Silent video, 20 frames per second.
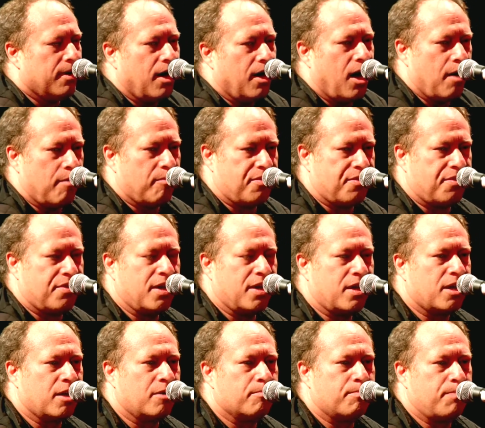I'm
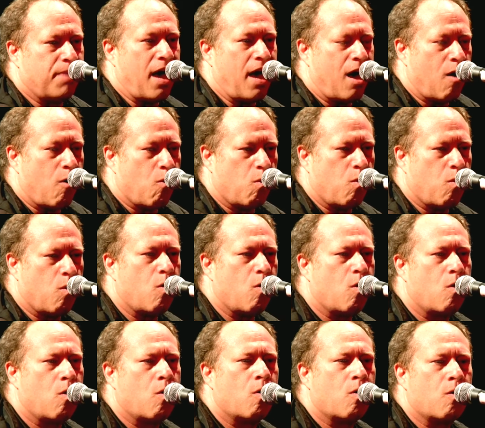thinking about
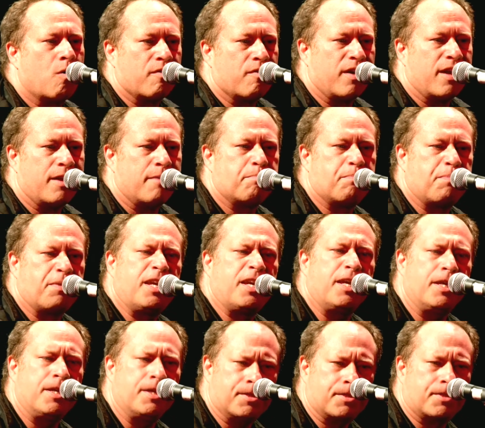war and
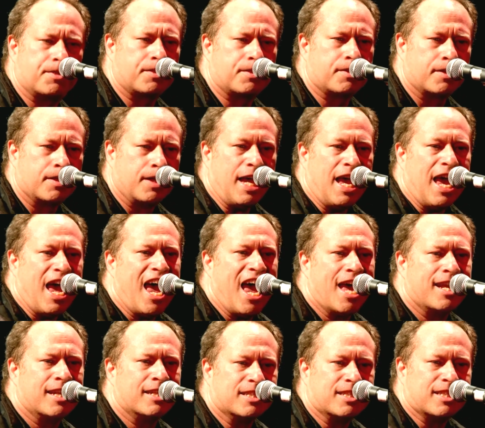peace
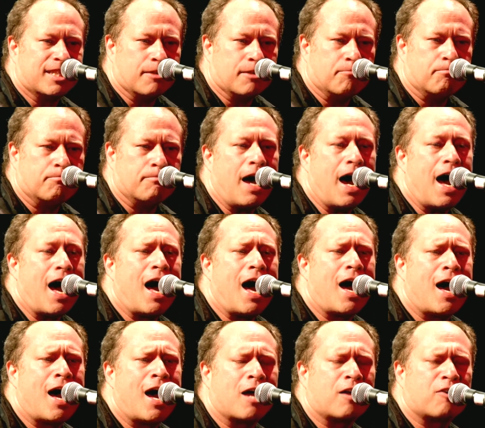and
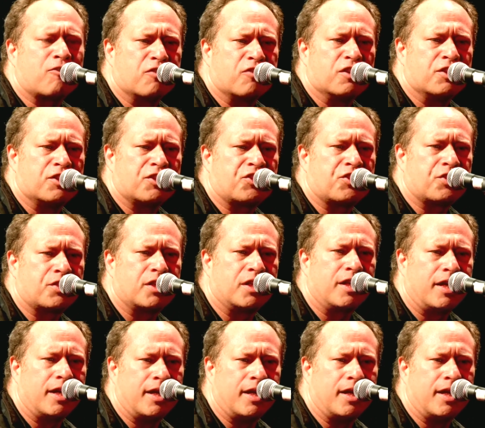democracy.